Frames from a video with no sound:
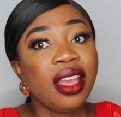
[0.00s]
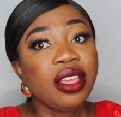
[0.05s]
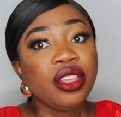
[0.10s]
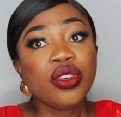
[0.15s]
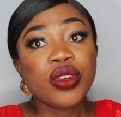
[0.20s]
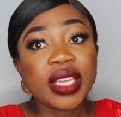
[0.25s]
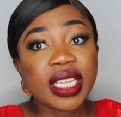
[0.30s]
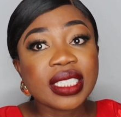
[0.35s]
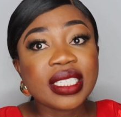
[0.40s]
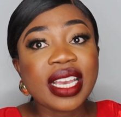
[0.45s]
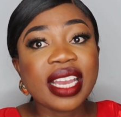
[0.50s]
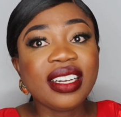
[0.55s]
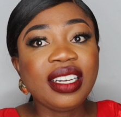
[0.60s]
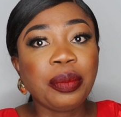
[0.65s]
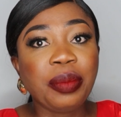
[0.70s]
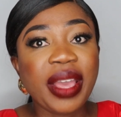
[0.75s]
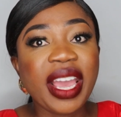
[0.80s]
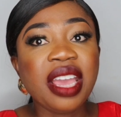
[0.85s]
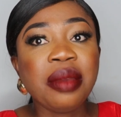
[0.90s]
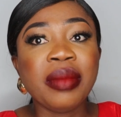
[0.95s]
You can take the
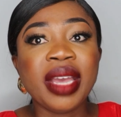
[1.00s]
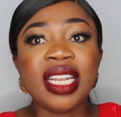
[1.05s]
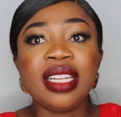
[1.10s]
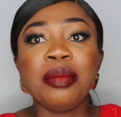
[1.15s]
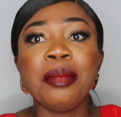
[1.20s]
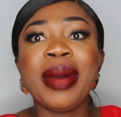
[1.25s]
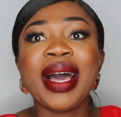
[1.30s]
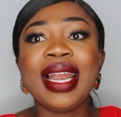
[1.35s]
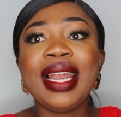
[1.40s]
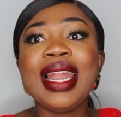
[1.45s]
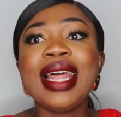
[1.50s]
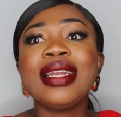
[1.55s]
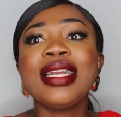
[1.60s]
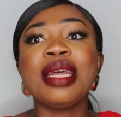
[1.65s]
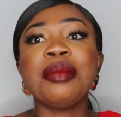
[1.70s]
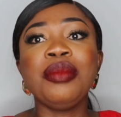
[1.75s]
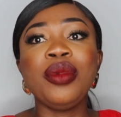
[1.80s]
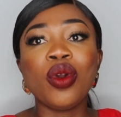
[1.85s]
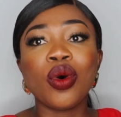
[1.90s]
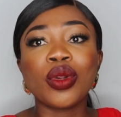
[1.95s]
payment, but let
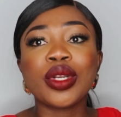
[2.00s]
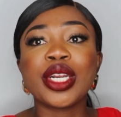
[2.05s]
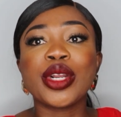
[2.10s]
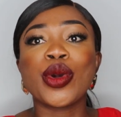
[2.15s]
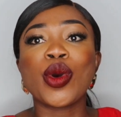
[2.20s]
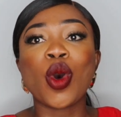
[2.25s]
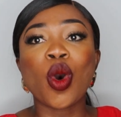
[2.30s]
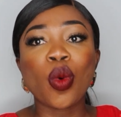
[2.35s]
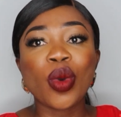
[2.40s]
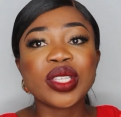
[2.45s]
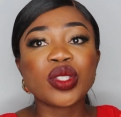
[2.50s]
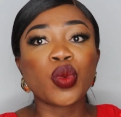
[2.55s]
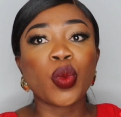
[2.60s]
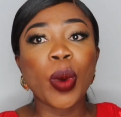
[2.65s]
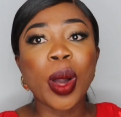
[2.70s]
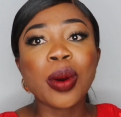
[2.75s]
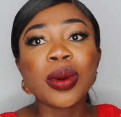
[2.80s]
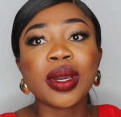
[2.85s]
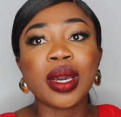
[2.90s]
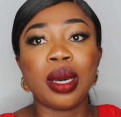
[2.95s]
them know they're always
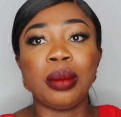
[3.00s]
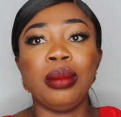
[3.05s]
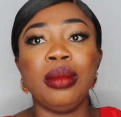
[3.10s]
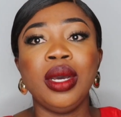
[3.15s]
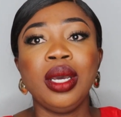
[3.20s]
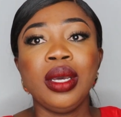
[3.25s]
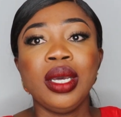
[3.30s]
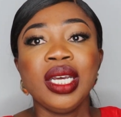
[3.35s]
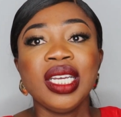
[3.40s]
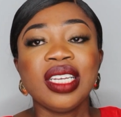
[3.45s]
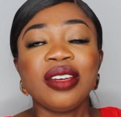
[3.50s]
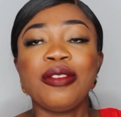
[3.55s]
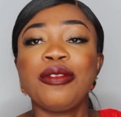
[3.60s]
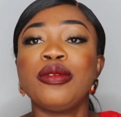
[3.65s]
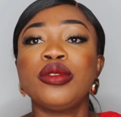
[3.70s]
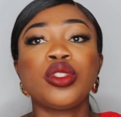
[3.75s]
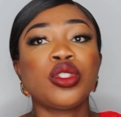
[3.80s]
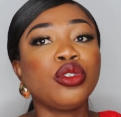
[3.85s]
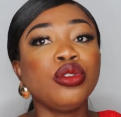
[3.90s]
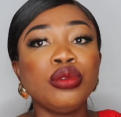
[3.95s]
welcome
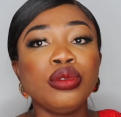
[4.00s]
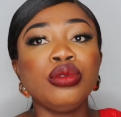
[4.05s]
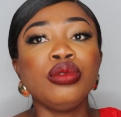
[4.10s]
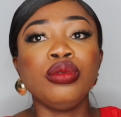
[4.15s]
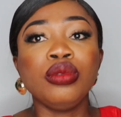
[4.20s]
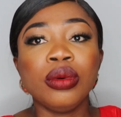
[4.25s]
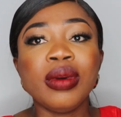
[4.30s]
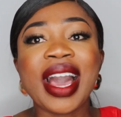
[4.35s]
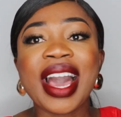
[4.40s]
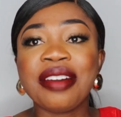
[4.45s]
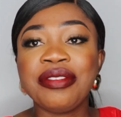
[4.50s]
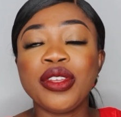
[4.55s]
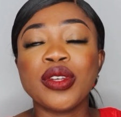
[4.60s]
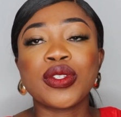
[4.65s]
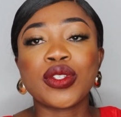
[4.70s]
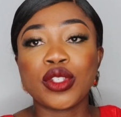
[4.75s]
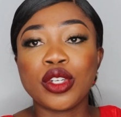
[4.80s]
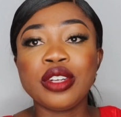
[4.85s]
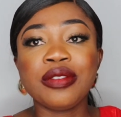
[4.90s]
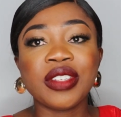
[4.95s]
to have your
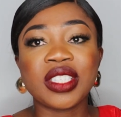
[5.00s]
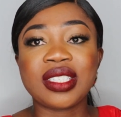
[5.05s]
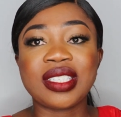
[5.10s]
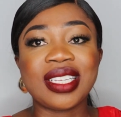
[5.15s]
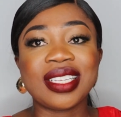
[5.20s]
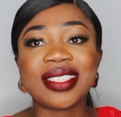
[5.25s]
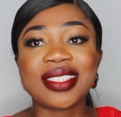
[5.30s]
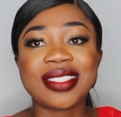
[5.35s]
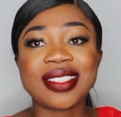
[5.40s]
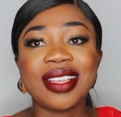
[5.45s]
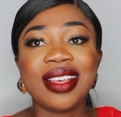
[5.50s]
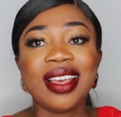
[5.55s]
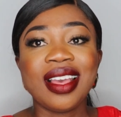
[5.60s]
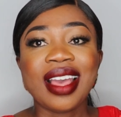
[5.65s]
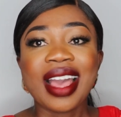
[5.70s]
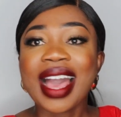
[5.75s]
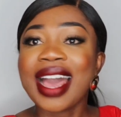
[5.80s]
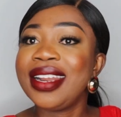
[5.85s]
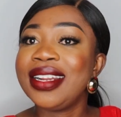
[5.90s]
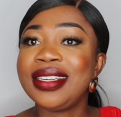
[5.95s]
services
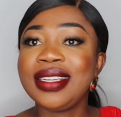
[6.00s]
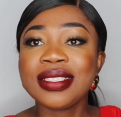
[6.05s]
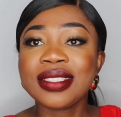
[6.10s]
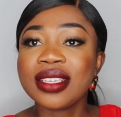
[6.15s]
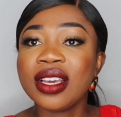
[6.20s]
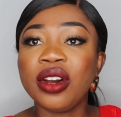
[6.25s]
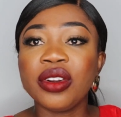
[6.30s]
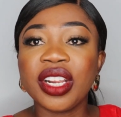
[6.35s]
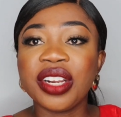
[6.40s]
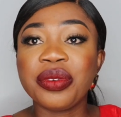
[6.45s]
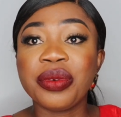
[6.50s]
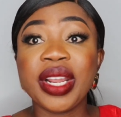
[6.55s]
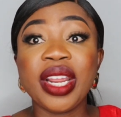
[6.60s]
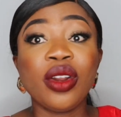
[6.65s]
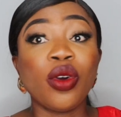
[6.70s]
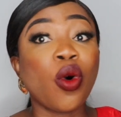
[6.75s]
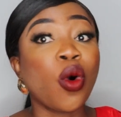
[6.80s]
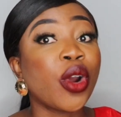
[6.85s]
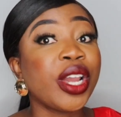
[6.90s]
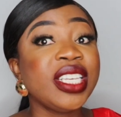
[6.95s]
at a discounted rate
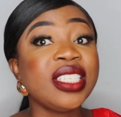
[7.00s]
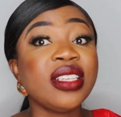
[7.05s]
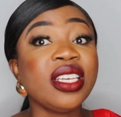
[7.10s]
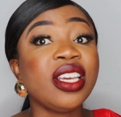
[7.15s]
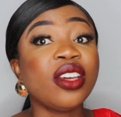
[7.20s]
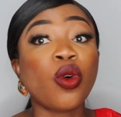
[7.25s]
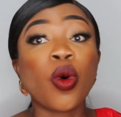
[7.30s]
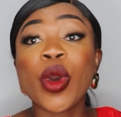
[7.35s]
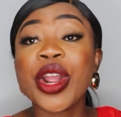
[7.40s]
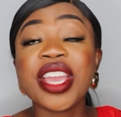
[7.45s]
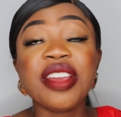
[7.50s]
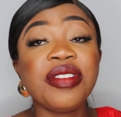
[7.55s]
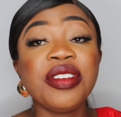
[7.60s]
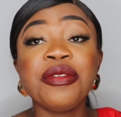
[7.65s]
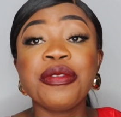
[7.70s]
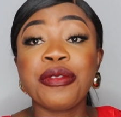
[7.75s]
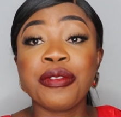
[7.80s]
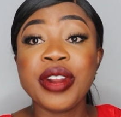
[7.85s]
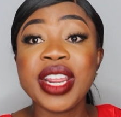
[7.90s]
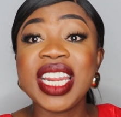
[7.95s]
or, is, or even
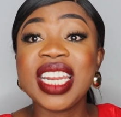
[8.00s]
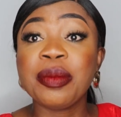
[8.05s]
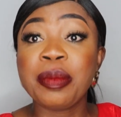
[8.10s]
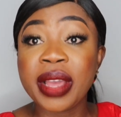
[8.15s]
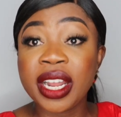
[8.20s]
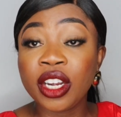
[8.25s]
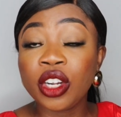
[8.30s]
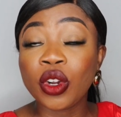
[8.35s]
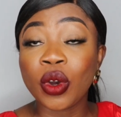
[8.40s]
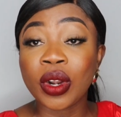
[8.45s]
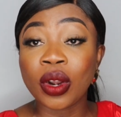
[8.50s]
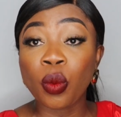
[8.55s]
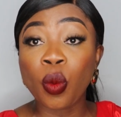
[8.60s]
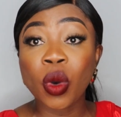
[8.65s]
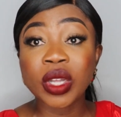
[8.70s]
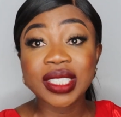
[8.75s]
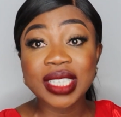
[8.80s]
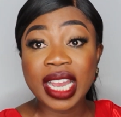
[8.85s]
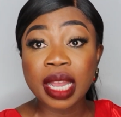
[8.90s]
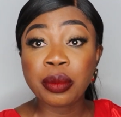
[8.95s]
free, depending on
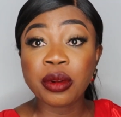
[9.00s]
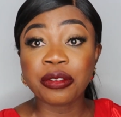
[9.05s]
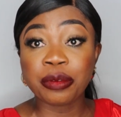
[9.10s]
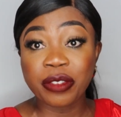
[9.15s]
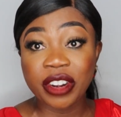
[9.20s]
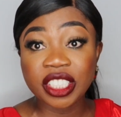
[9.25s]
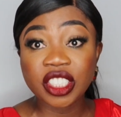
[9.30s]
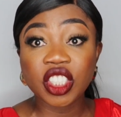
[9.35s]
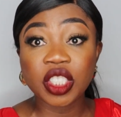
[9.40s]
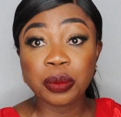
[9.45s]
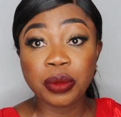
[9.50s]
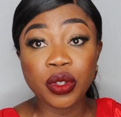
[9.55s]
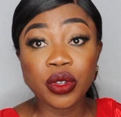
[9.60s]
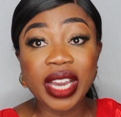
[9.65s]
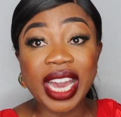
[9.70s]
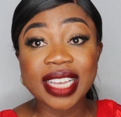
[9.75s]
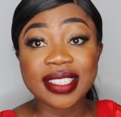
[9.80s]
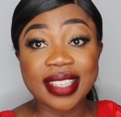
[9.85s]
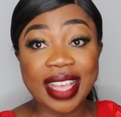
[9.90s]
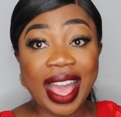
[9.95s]
what type of friendship you
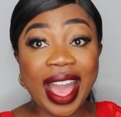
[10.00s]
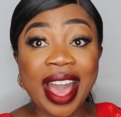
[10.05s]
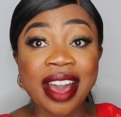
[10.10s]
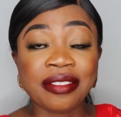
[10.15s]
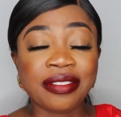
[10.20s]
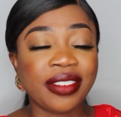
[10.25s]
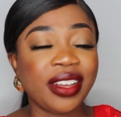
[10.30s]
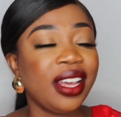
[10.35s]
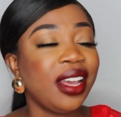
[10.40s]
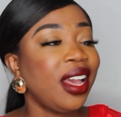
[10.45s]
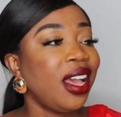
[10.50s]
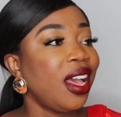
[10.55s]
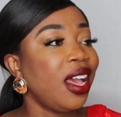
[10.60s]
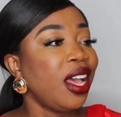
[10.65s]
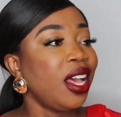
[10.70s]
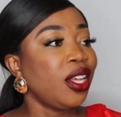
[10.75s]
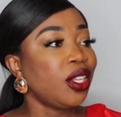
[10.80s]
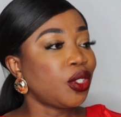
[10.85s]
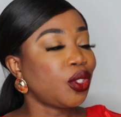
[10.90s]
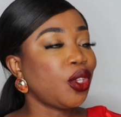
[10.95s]
guys have.
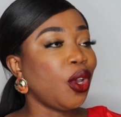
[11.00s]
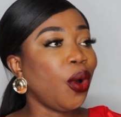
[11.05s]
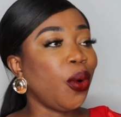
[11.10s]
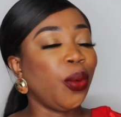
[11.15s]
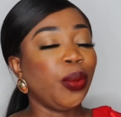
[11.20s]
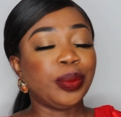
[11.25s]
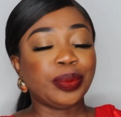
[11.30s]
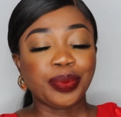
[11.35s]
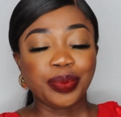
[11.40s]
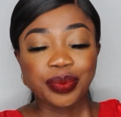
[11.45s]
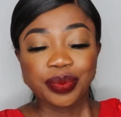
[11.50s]
So